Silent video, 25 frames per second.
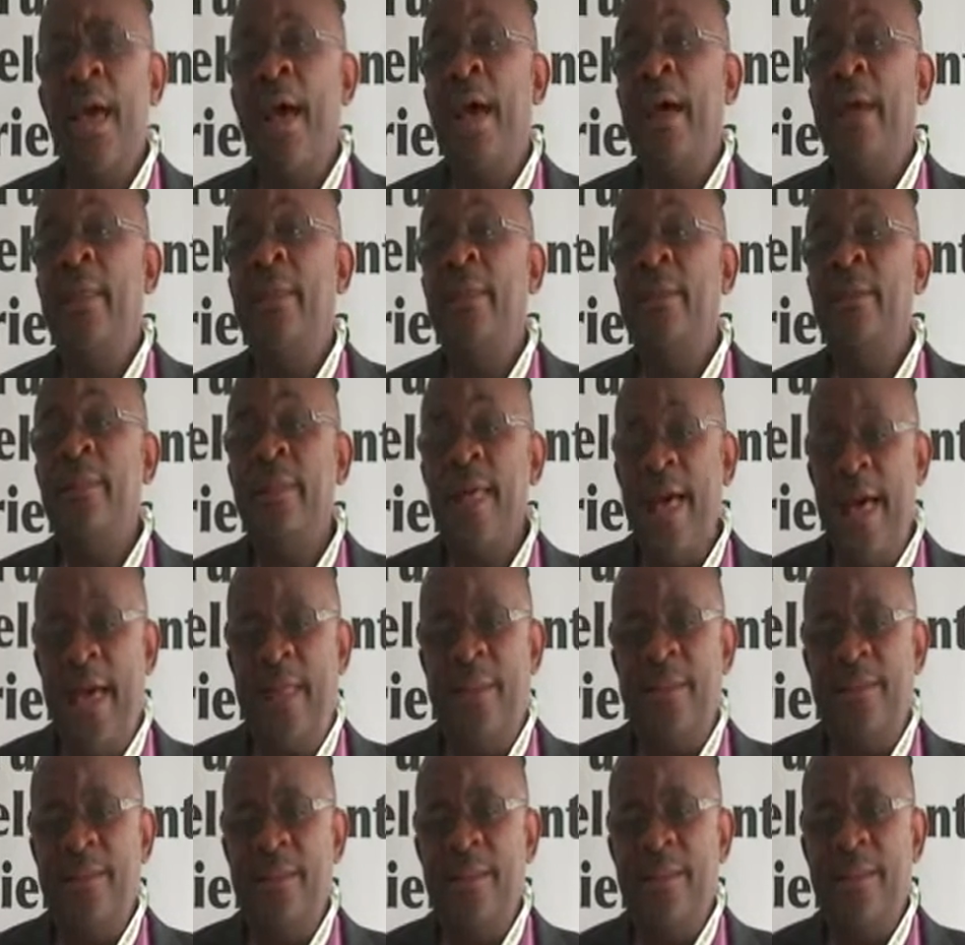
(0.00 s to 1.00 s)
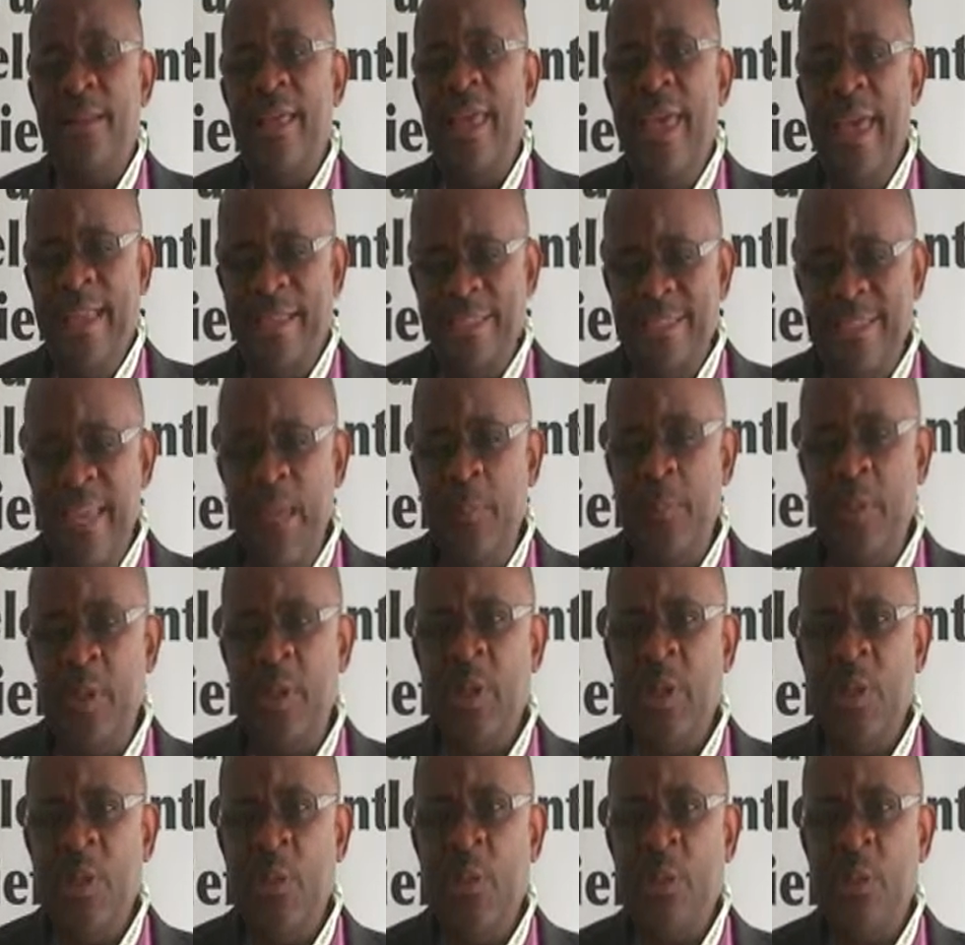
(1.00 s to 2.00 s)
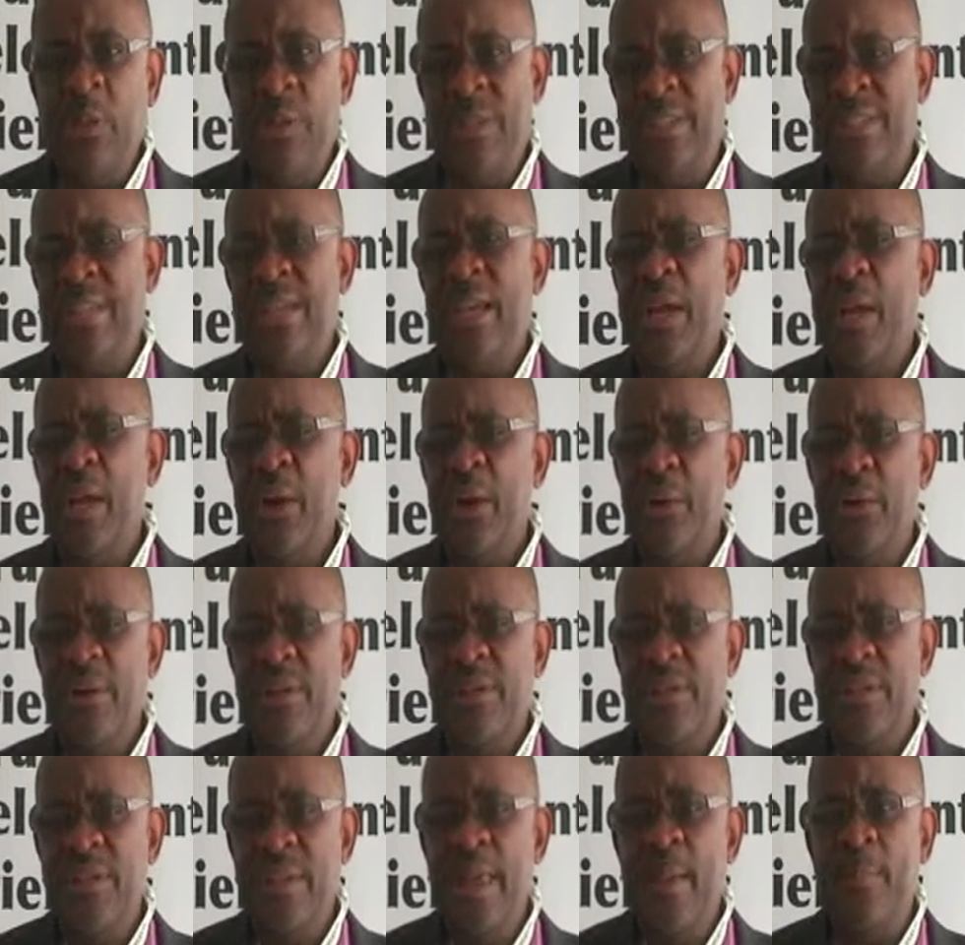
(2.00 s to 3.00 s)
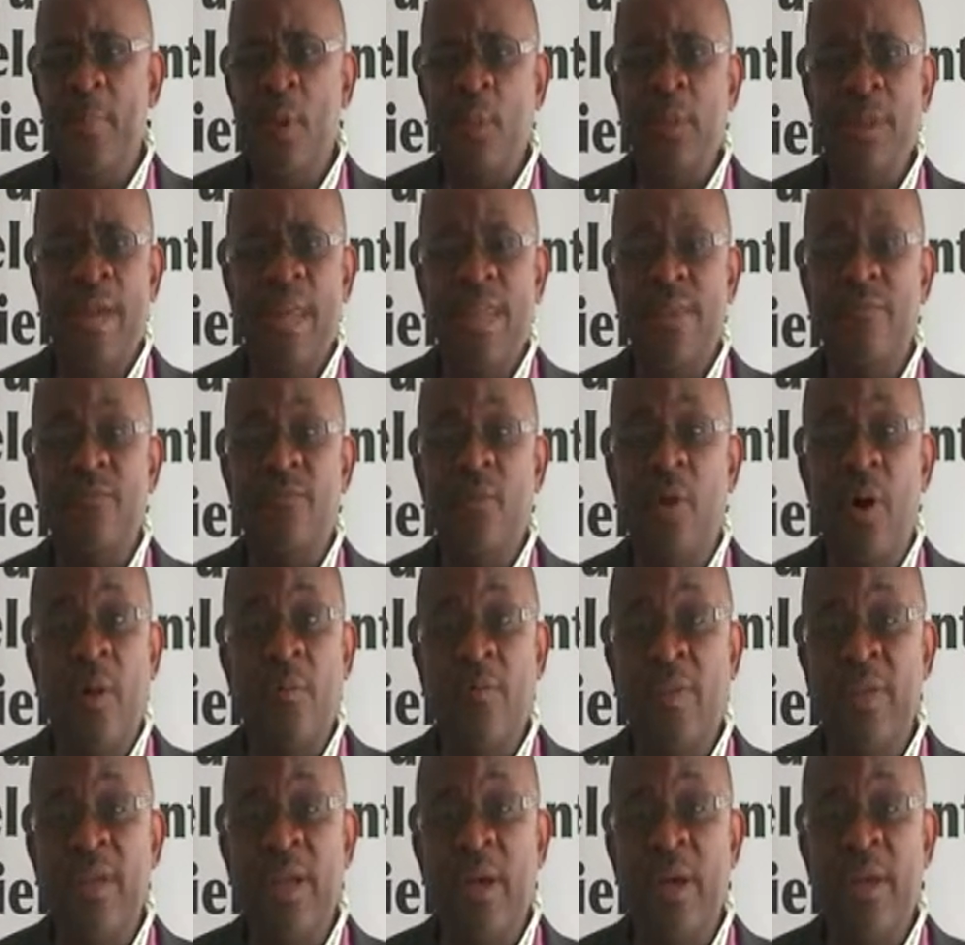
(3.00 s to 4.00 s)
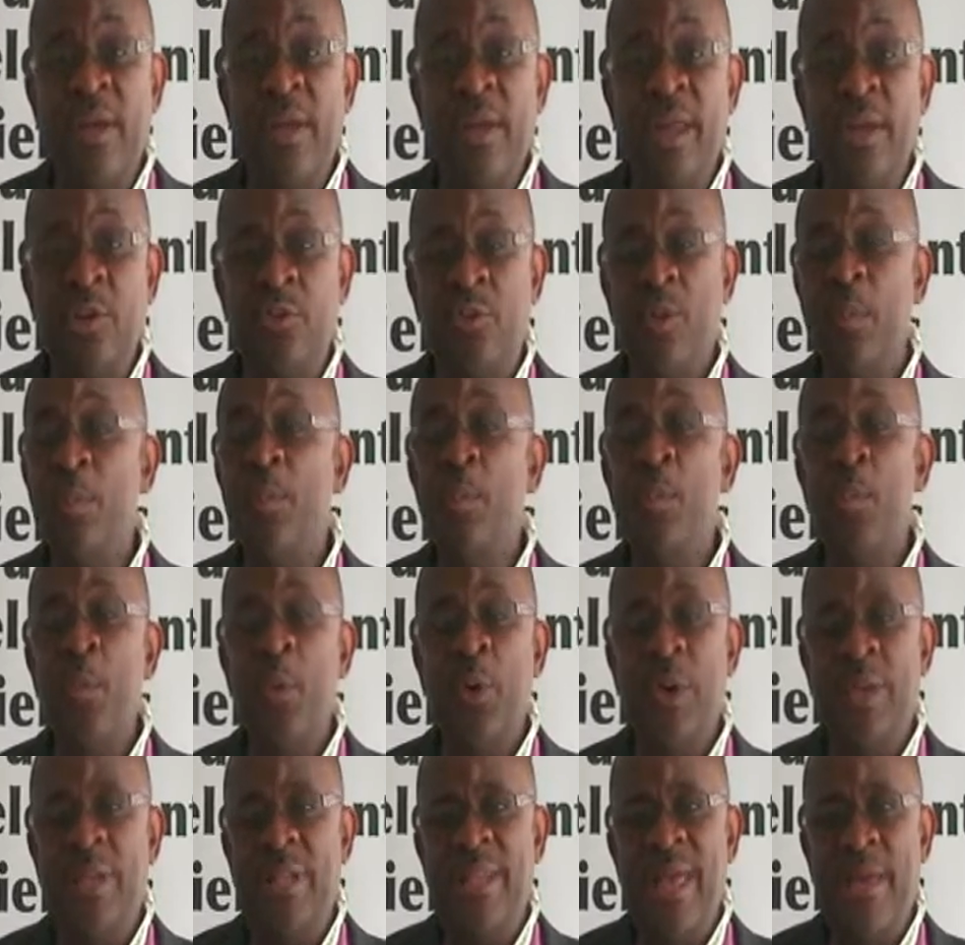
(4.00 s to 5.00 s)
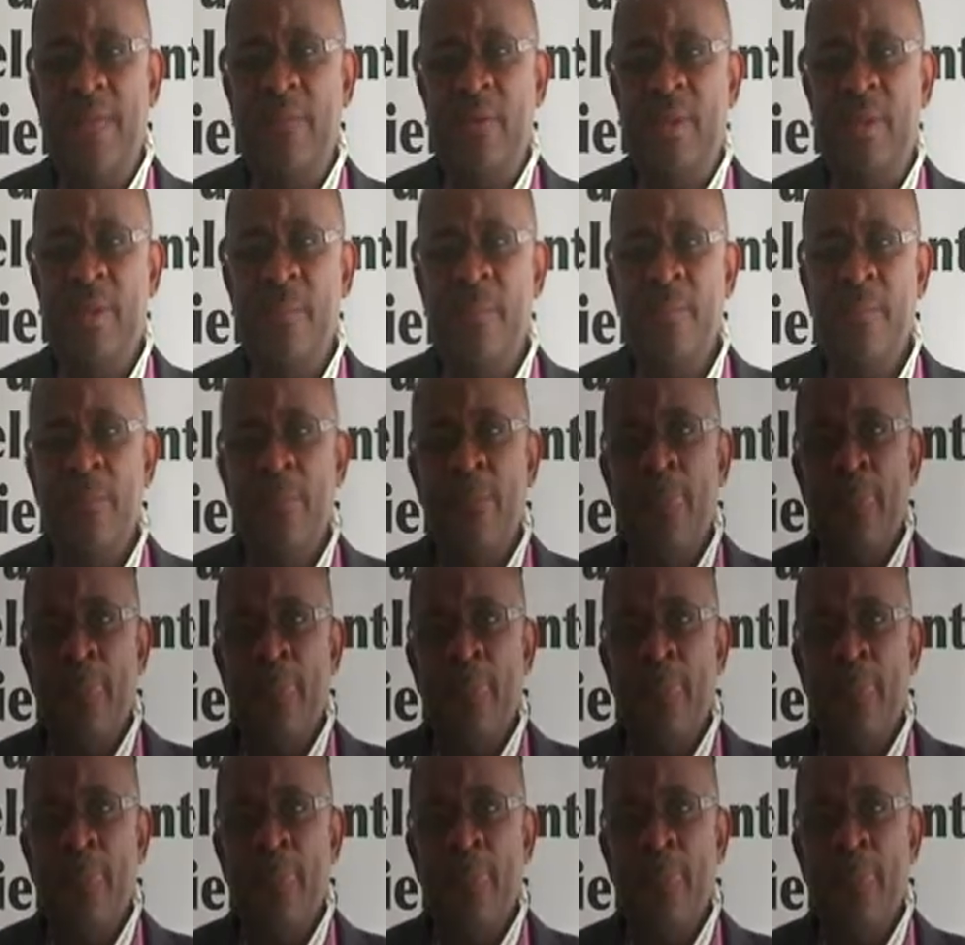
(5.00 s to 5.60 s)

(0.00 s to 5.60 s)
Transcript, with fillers: And that excitement alone is encouraging them now to get involved in the culinary industry more than ever.